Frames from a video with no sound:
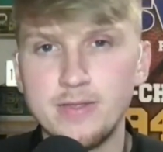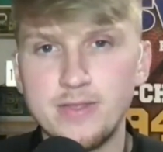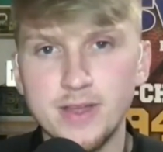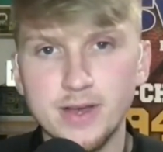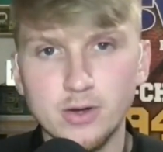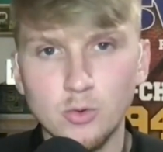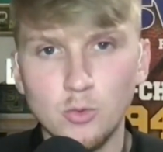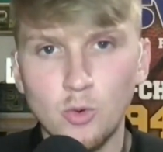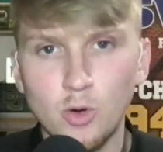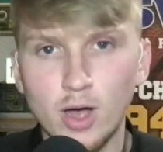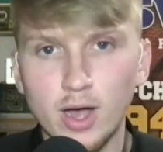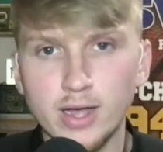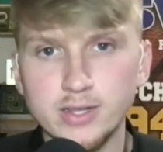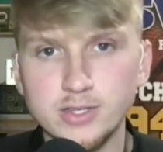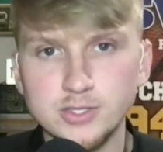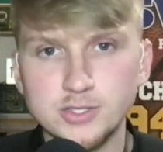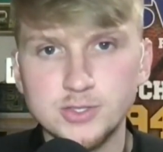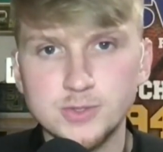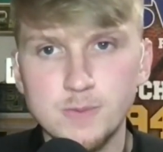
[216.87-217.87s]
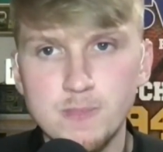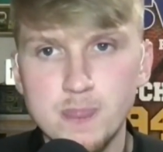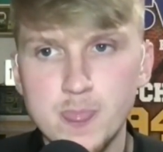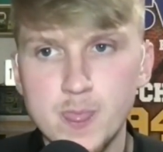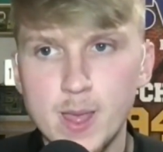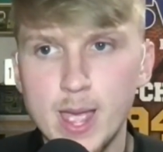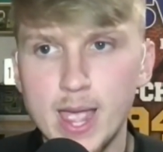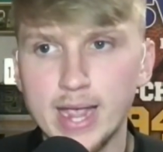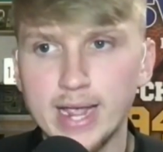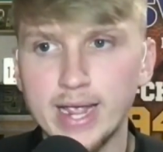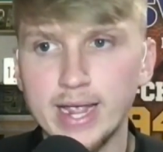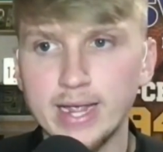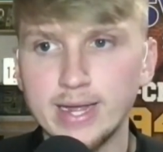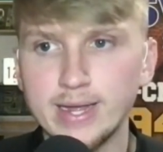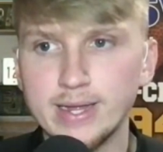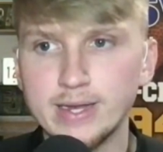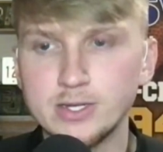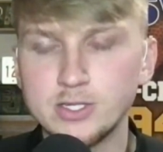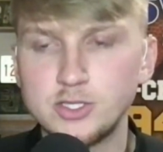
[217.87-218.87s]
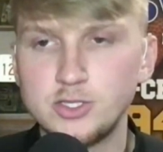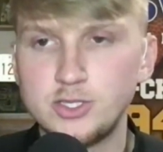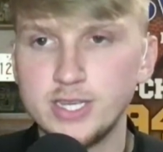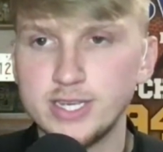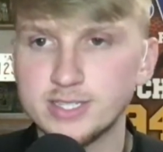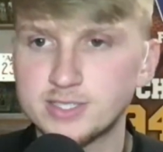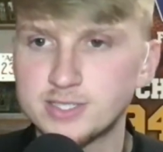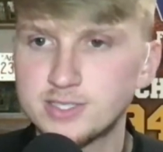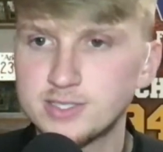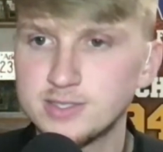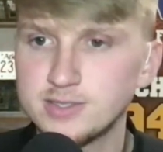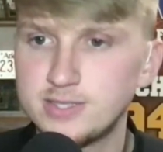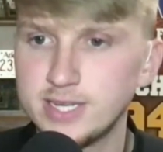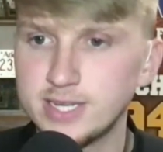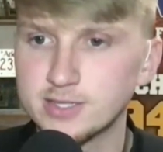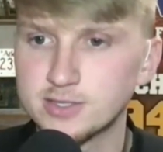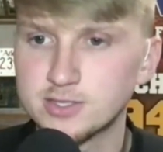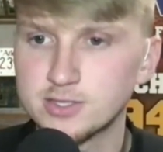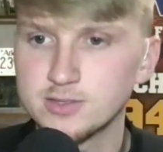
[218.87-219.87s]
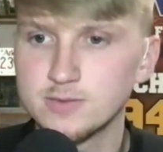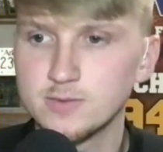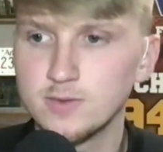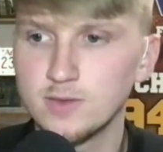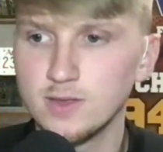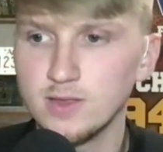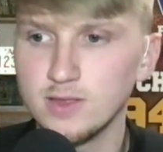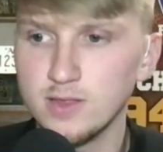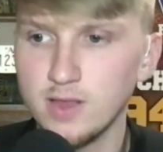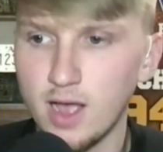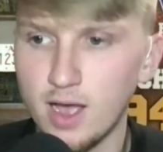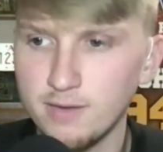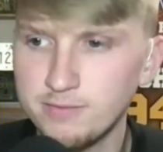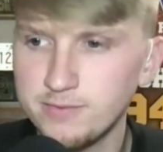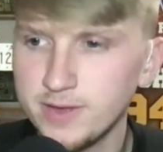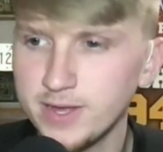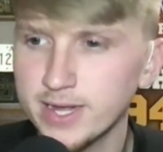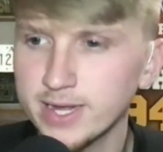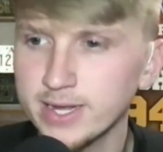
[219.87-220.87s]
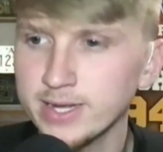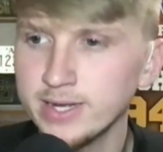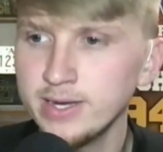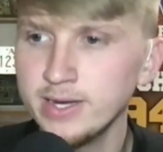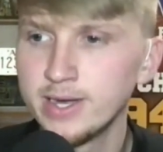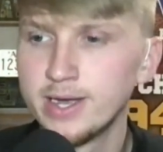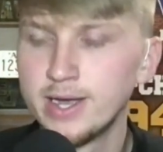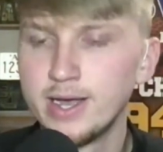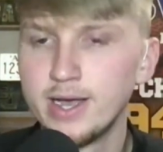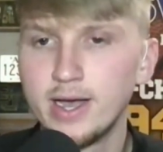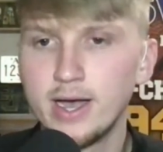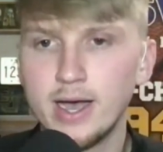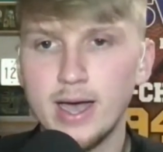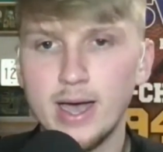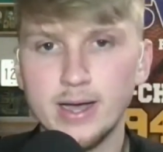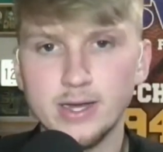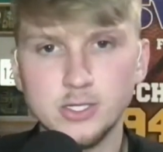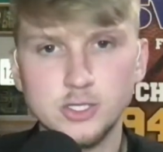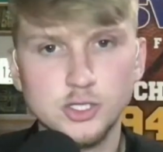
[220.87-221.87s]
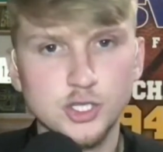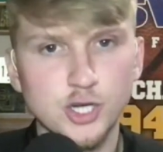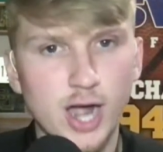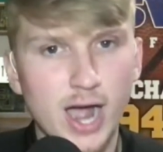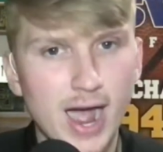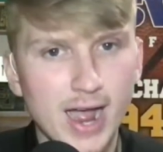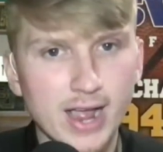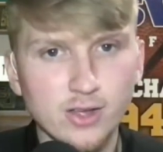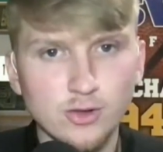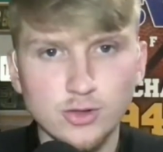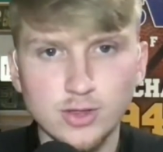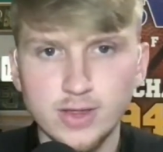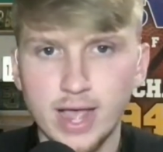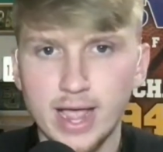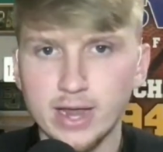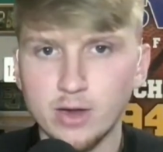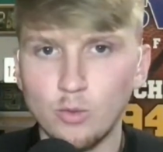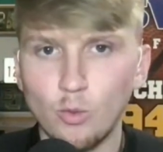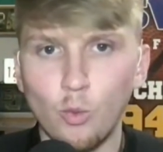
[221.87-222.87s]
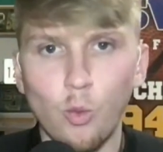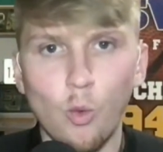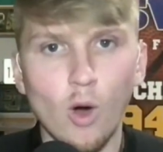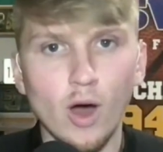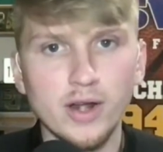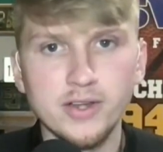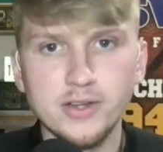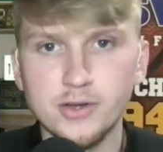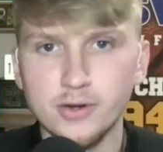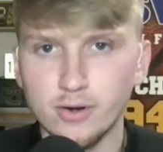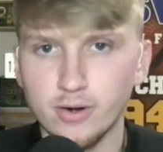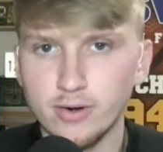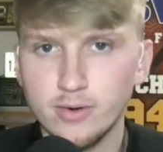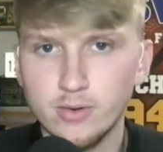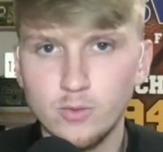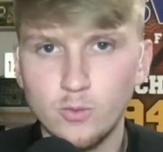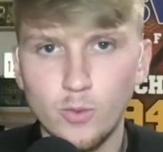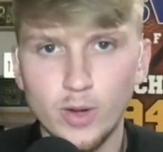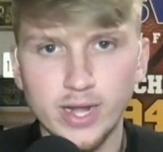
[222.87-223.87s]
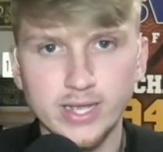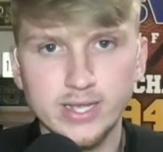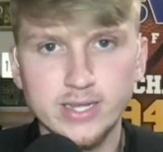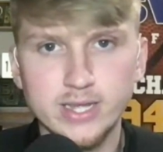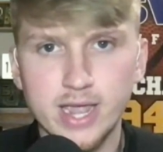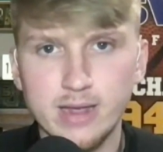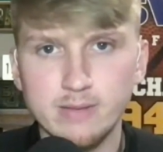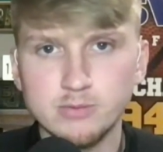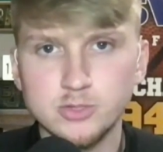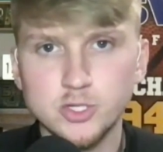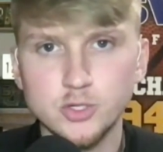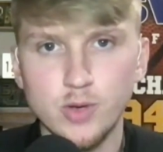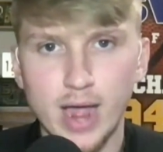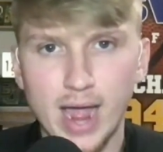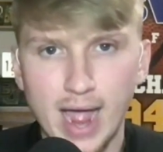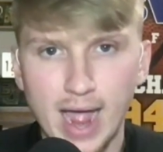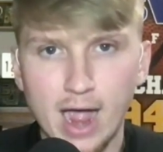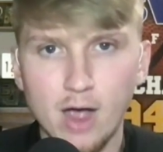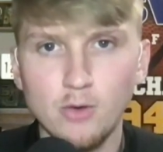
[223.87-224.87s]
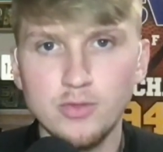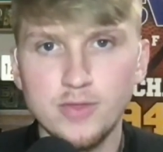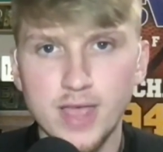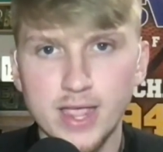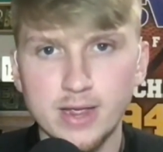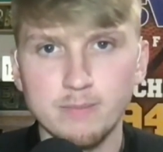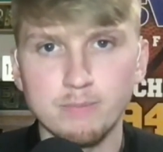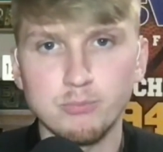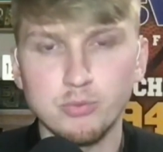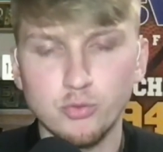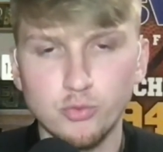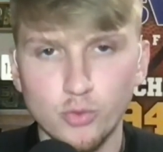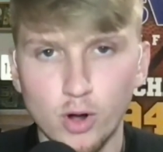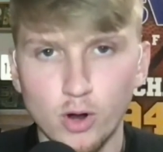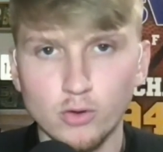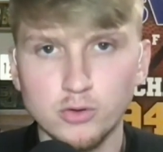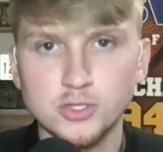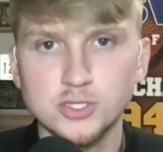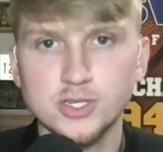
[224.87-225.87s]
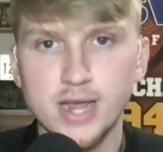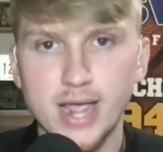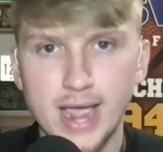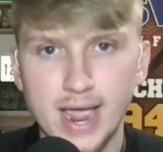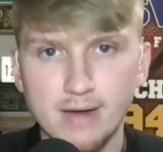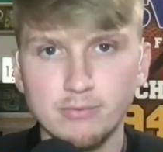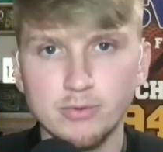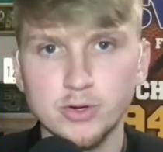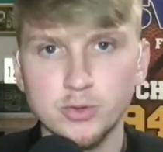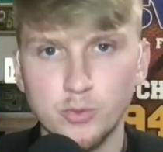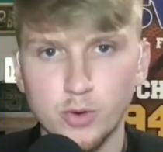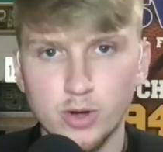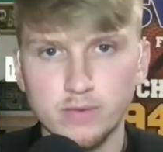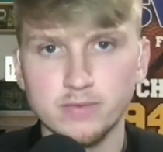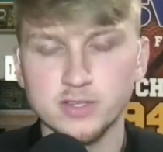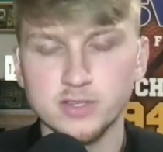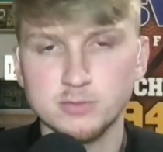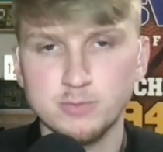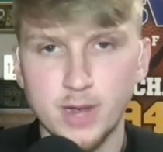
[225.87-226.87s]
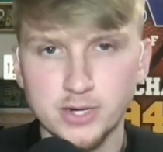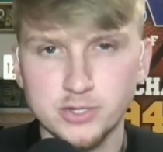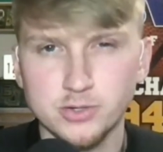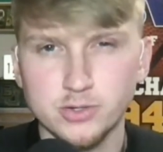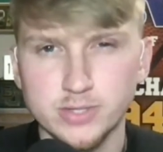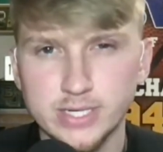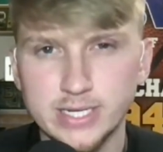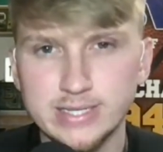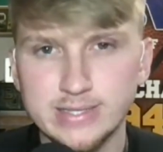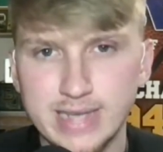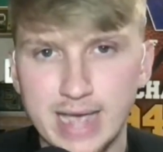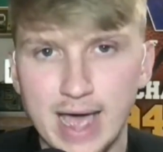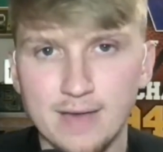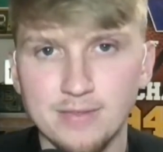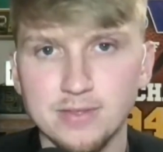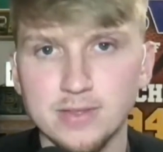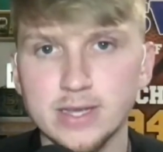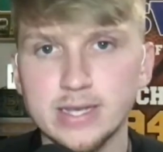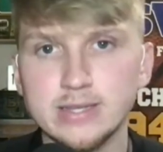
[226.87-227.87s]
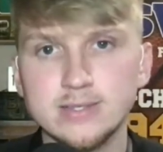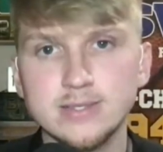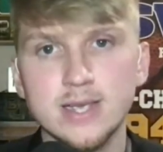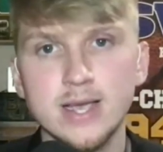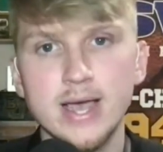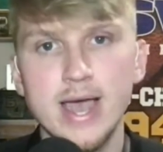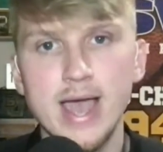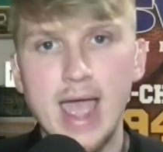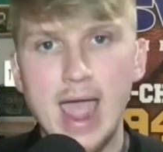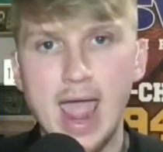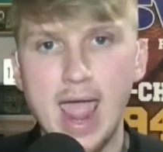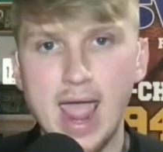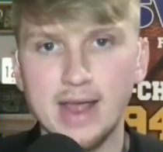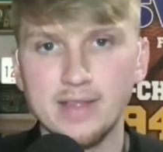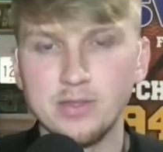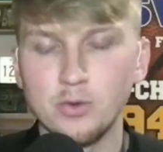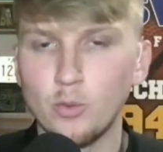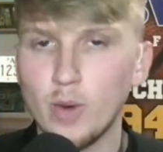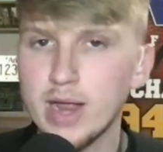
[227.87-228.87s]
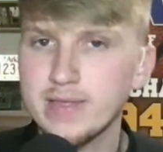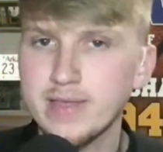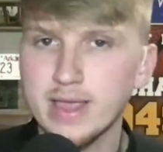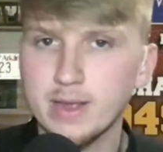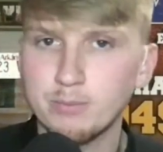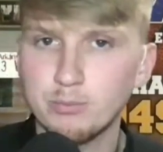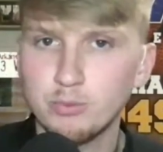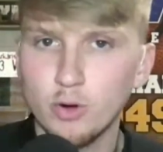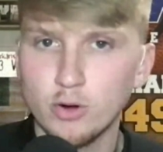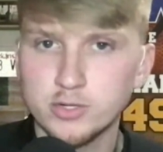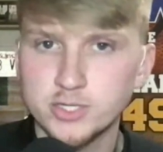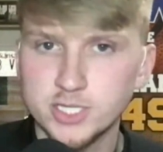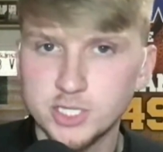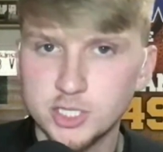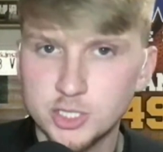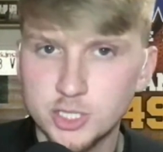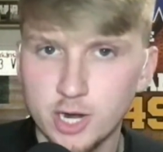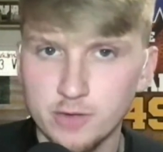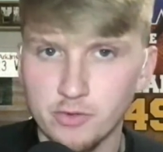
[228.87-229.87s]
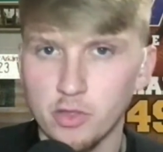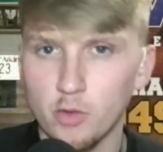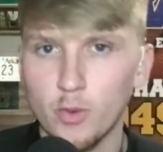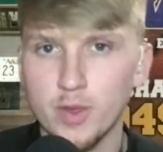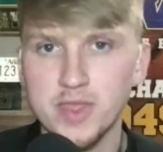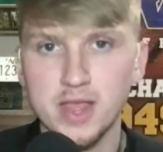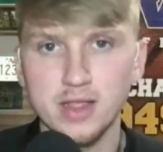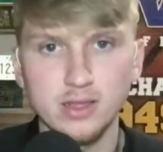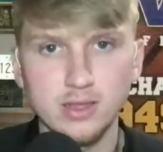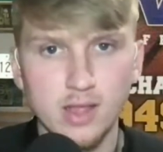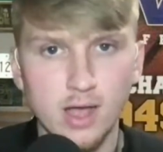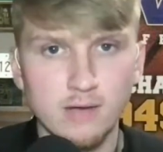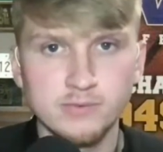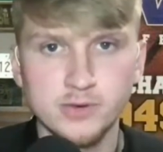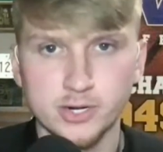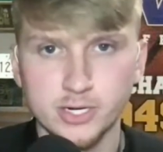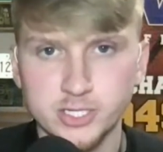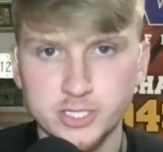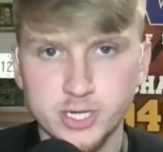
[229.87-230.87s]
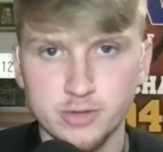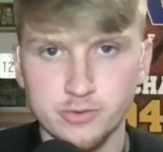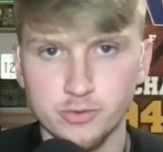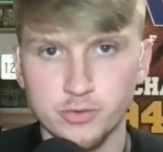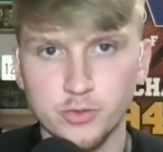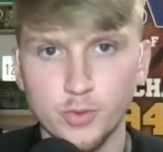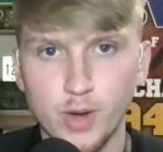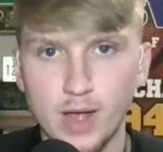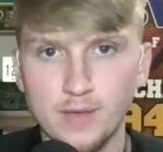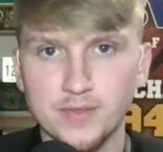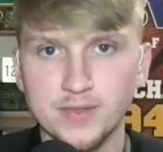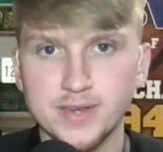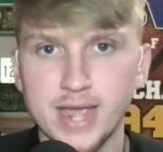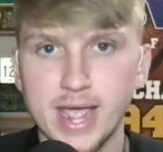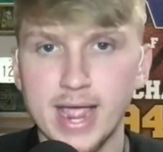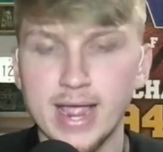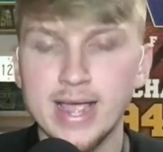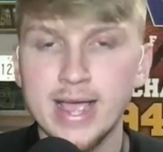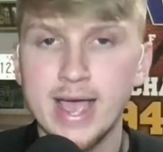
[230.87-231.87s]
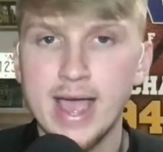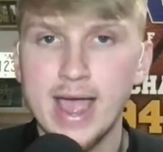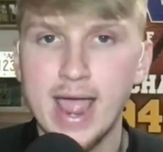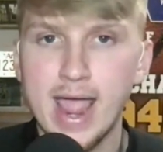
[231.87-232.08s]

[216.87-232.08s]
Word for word: There was a this this loving, childlike wonder when it came to how they approached every one of the special needs athletes and the way they approached each other, the way they loved on each other throughout the day.